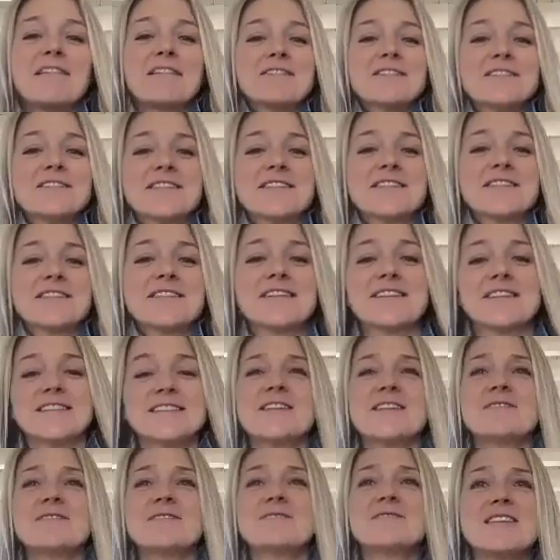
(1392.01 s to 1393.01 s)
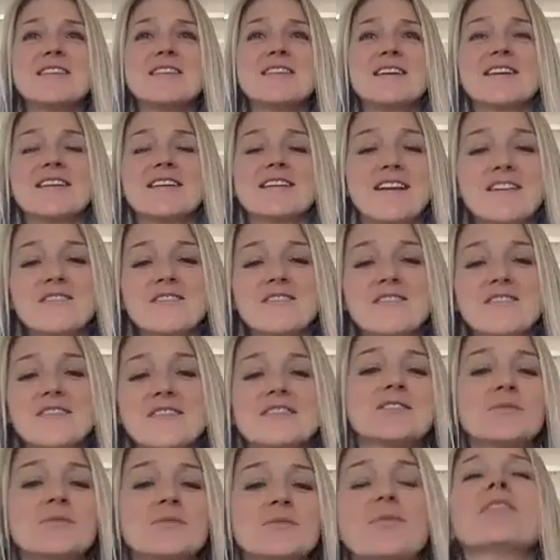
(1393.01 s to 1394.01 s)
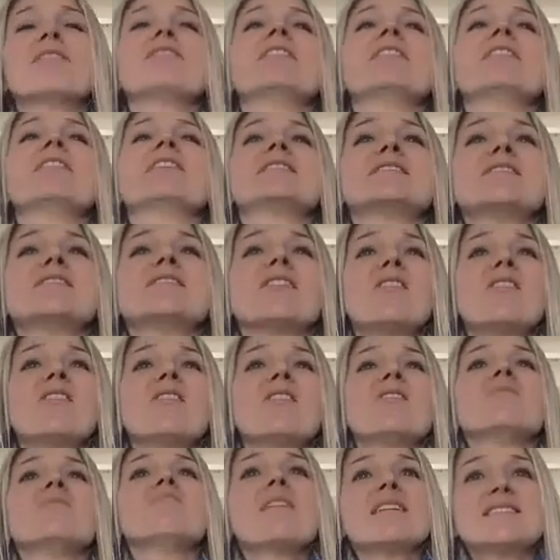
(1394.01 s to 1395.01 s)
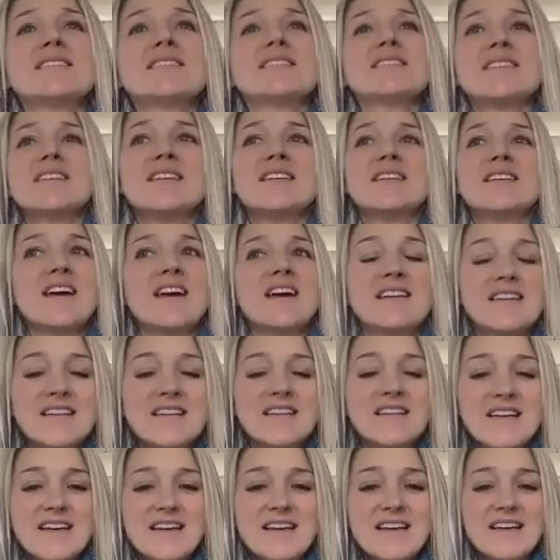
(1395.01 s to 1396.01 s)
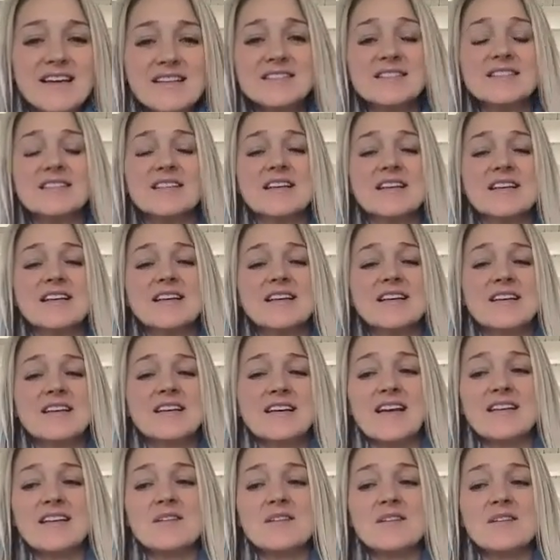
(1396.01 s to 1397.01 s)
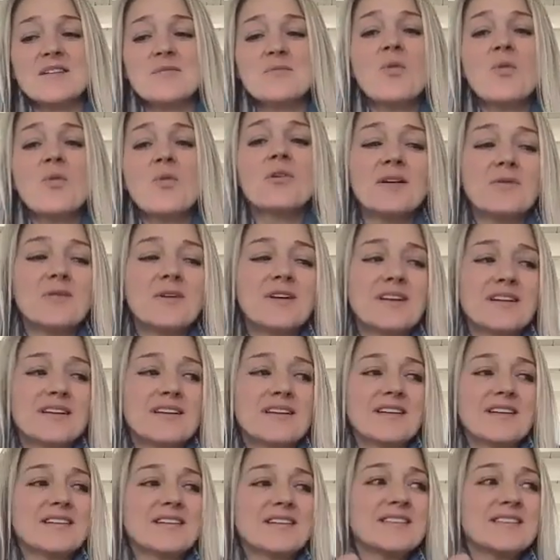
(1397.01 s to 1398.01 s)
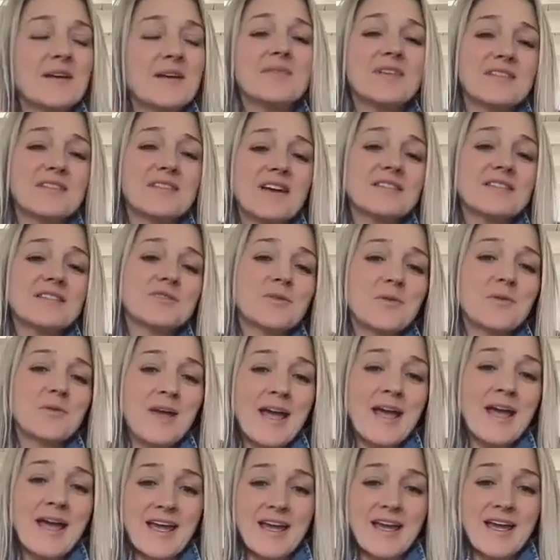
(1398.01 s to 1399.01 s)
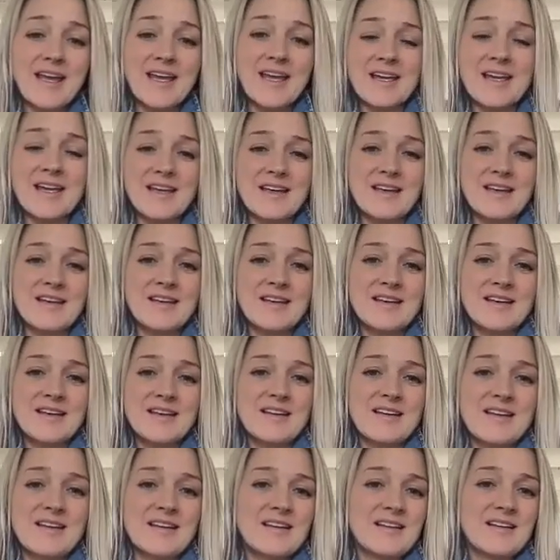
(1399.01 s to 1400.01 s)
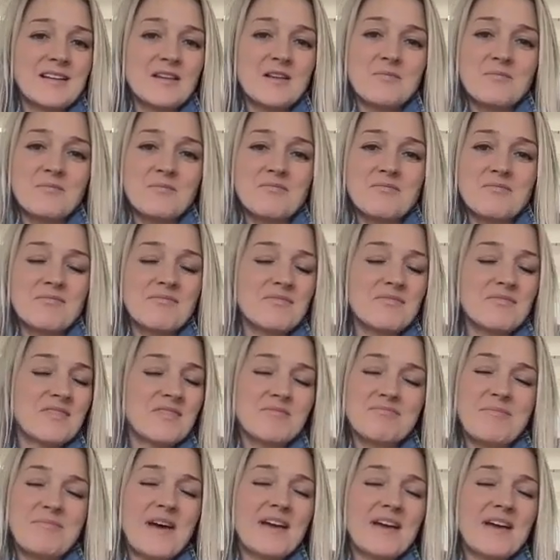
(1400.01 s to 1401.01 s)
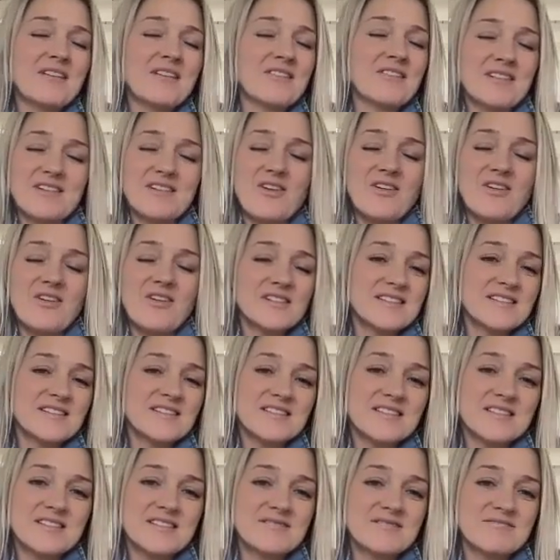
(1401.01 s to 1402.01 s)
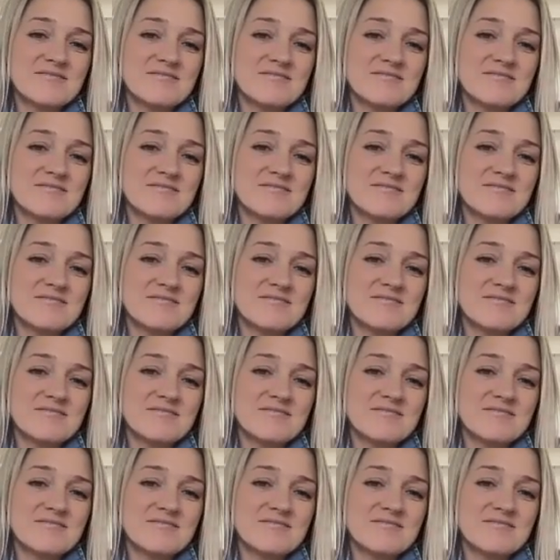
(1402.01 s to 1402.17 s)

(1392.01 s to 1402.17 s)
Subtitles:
I was thinking the same thing. None of us are perfect. It's all messy. And the more that we can accept that that's okay, the better it all is.